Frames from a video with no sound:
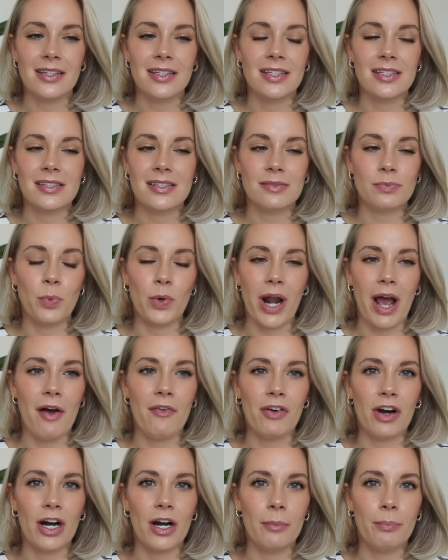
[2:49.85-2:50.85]
It's
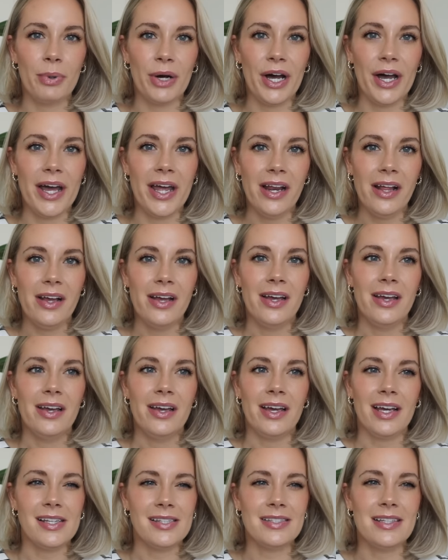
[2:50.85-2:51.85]
whatever, but
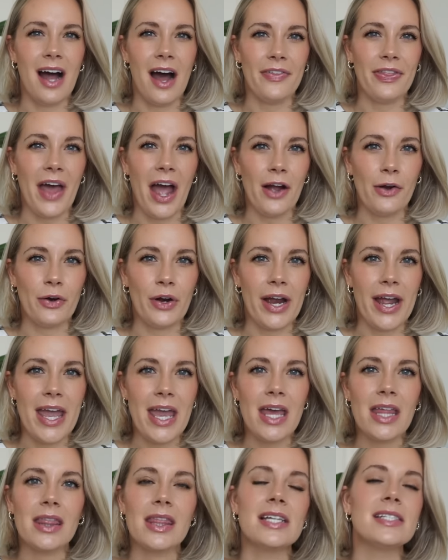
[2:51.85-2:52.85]
it's not that
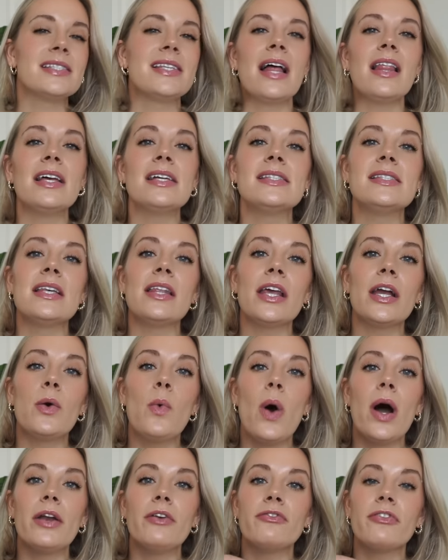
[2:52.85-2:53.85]
great. The salicylic
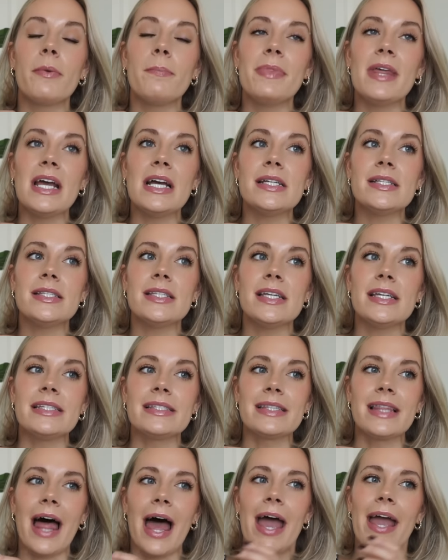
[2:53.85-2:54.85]
one from this is
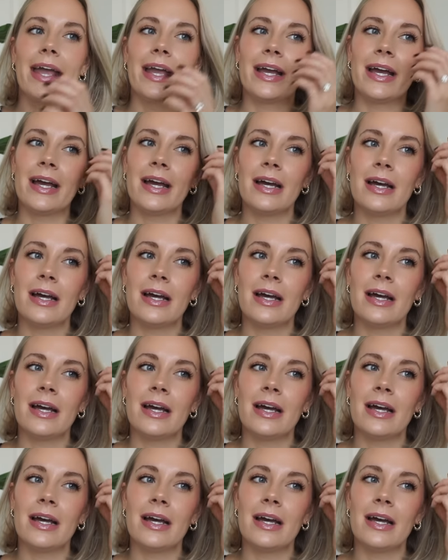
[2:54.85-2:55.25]
like,